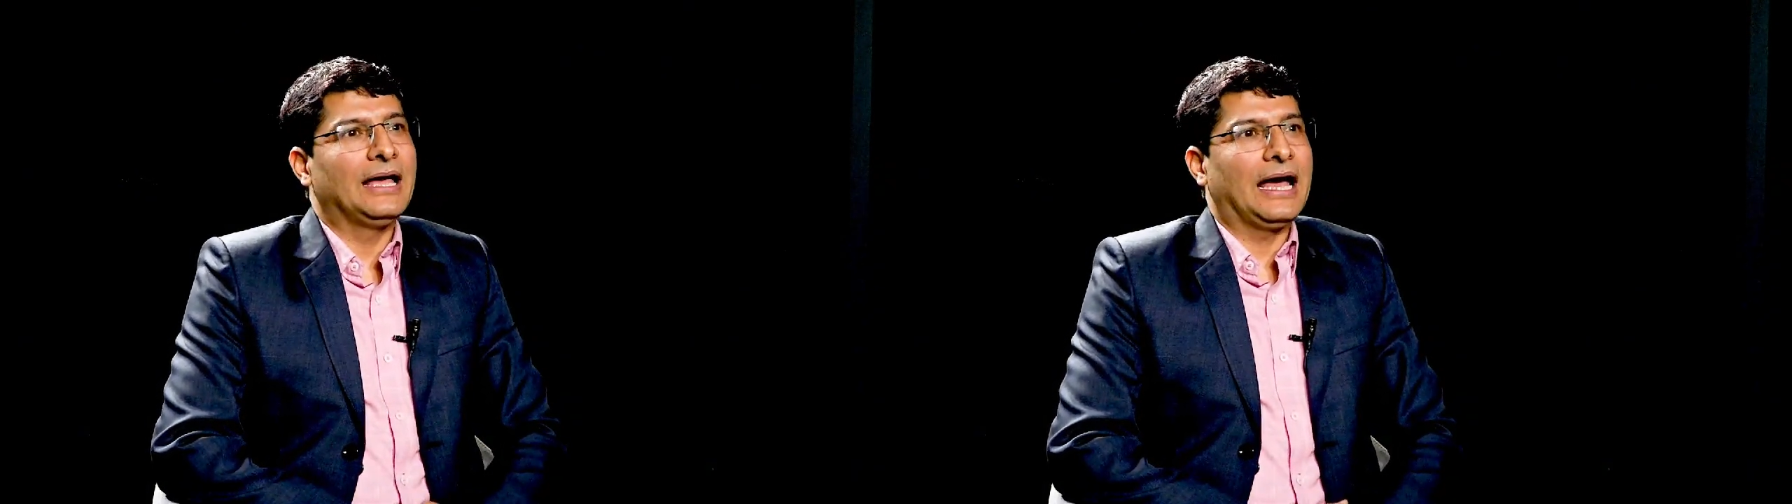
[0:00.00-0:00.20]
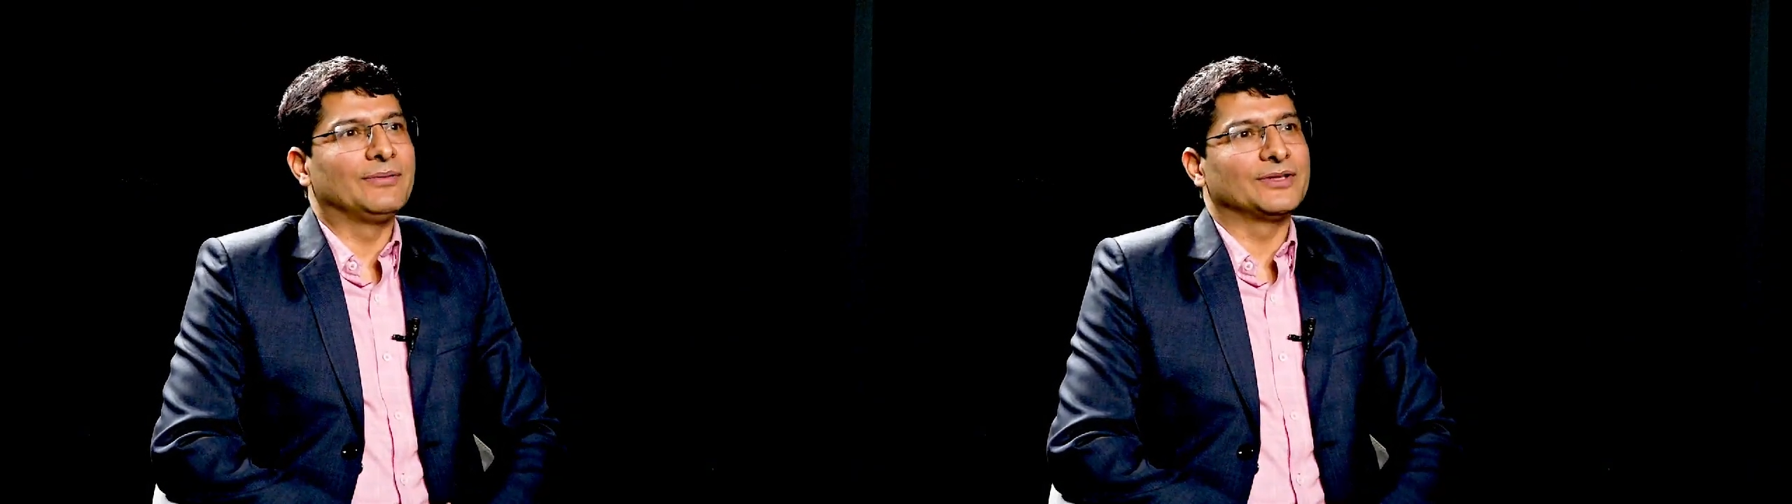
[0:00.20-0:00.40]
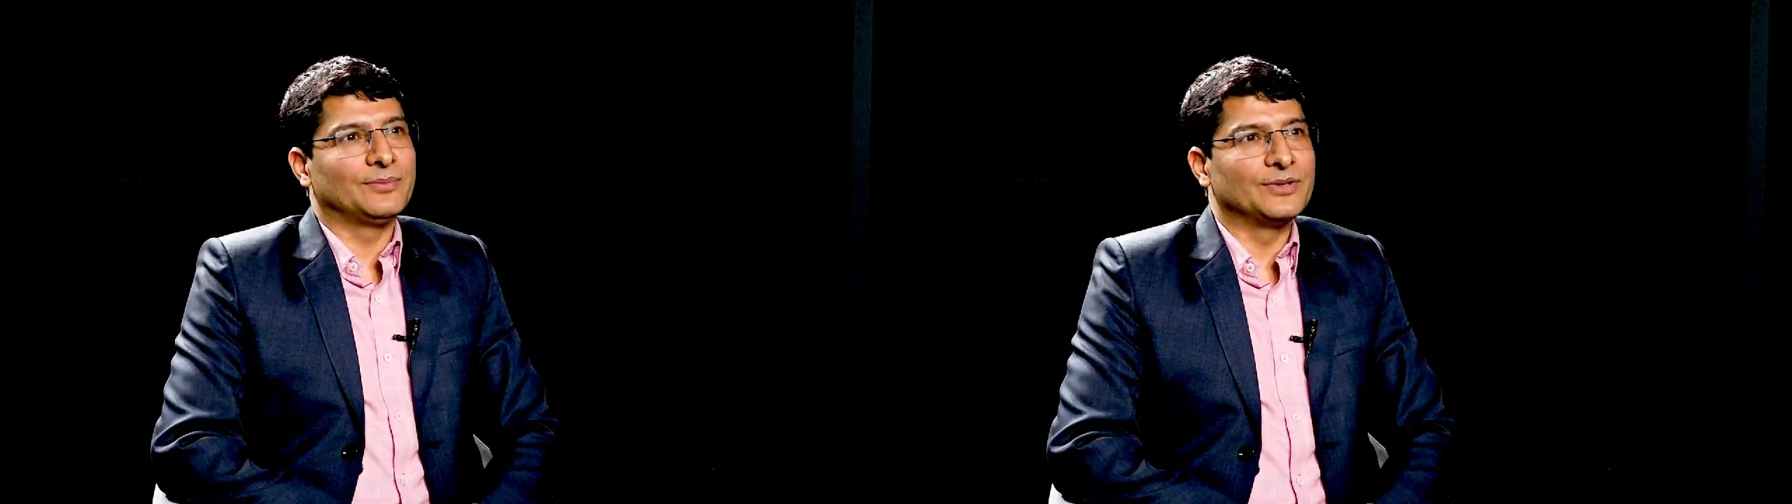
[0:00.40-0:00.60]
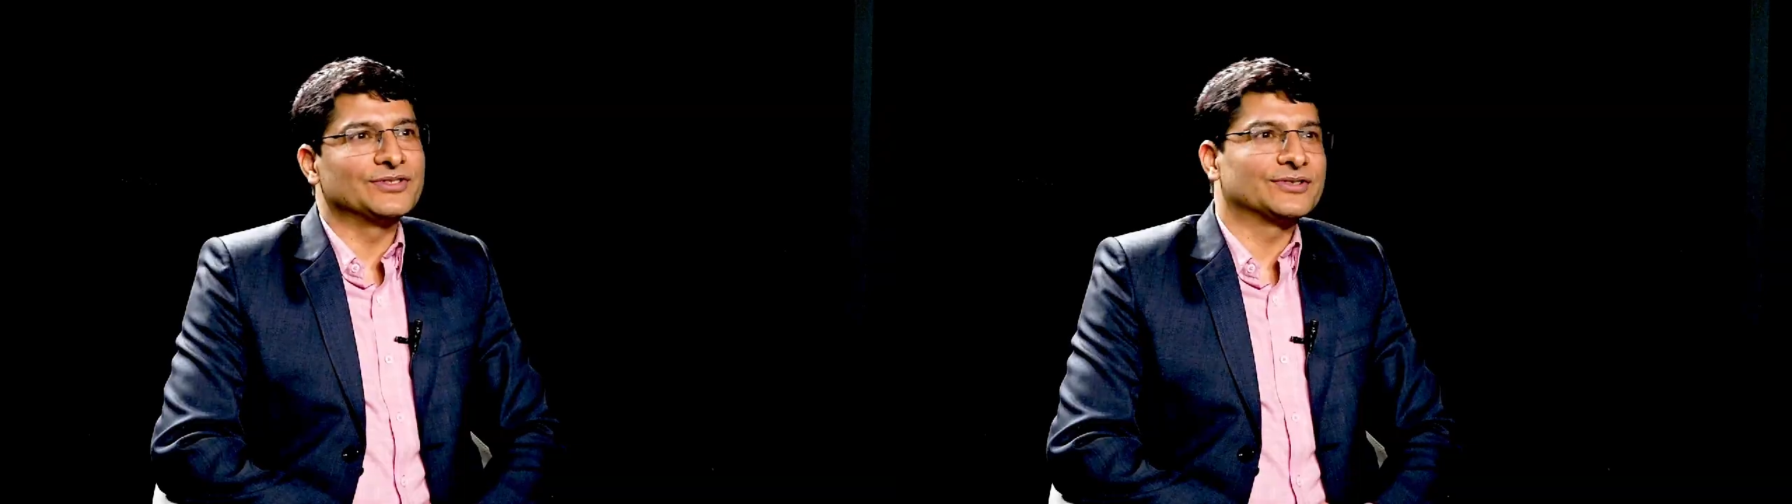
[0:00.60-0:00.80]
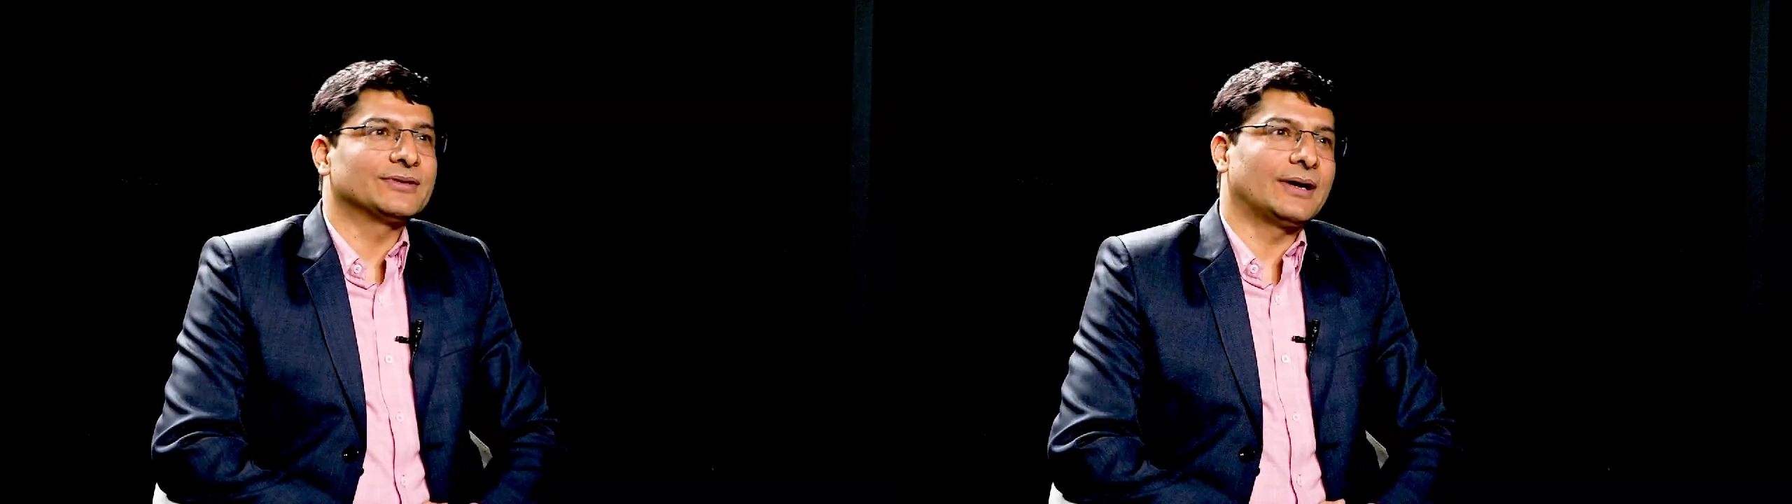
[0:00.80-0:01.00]
having the
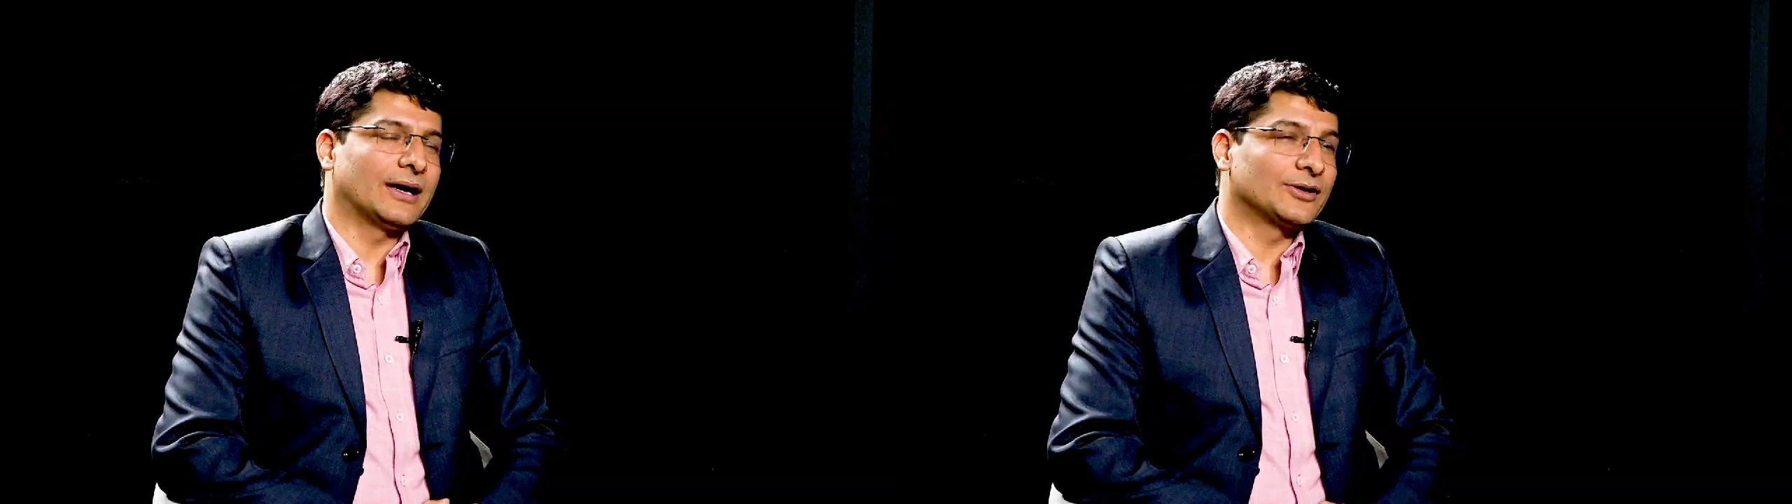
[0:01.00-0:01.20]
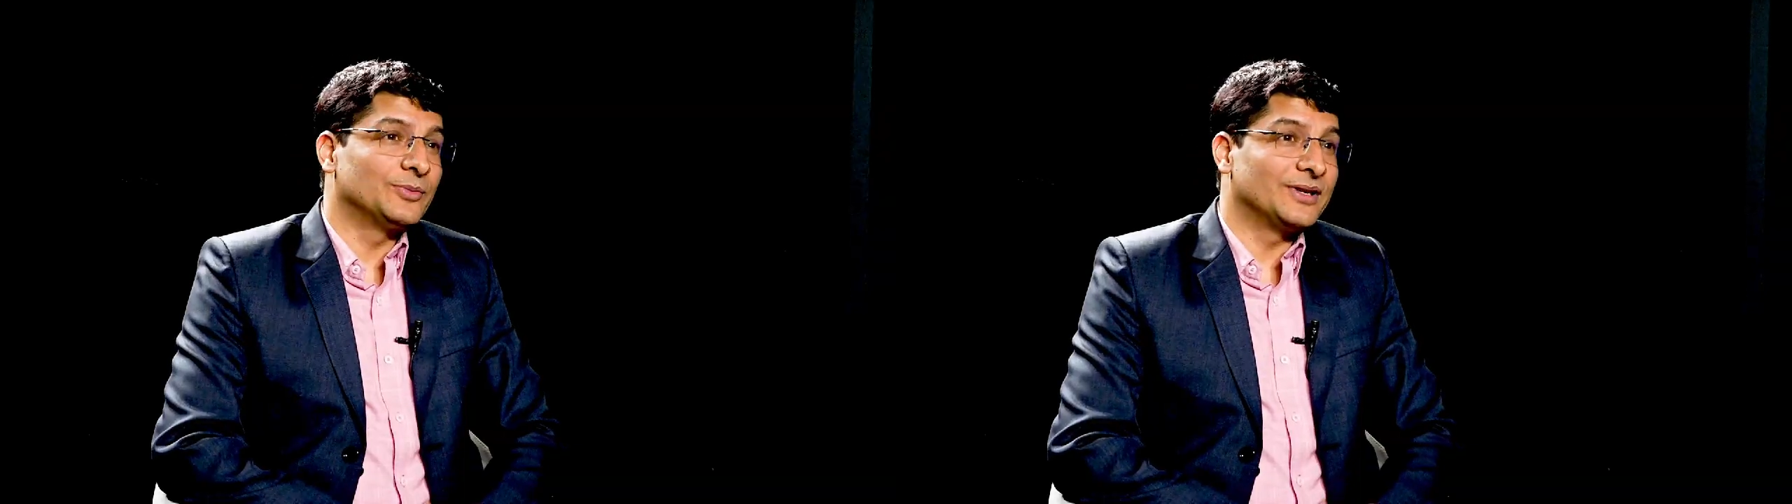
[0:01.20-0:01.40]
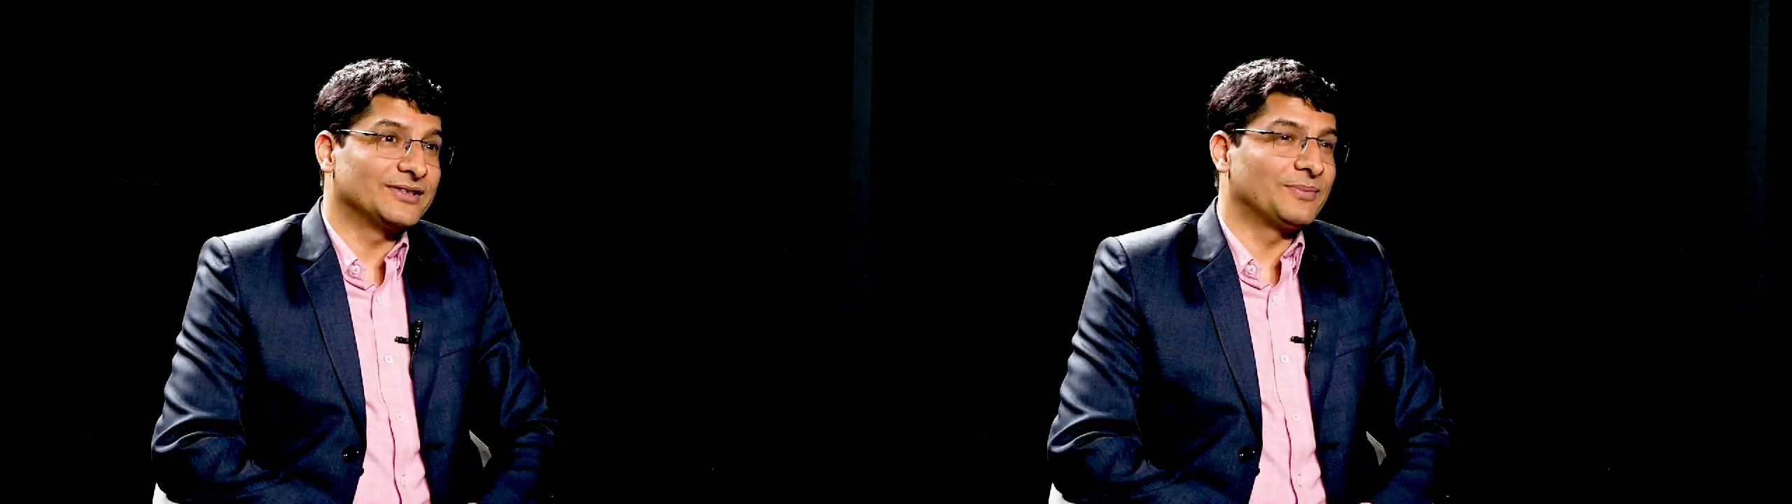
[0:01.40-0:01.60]
business acumen at